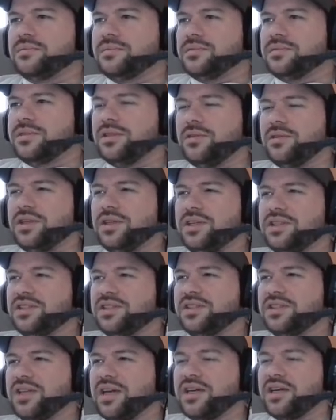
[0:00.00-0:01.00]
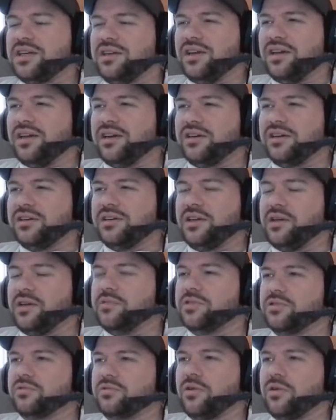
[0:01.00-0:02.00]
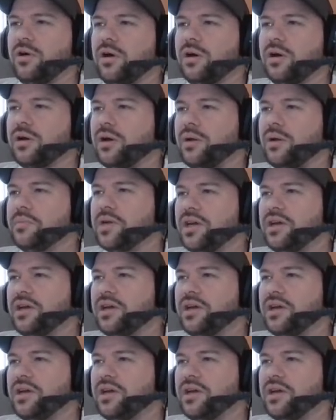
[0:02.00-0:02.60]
It's only his 2nd year, and he was raw coming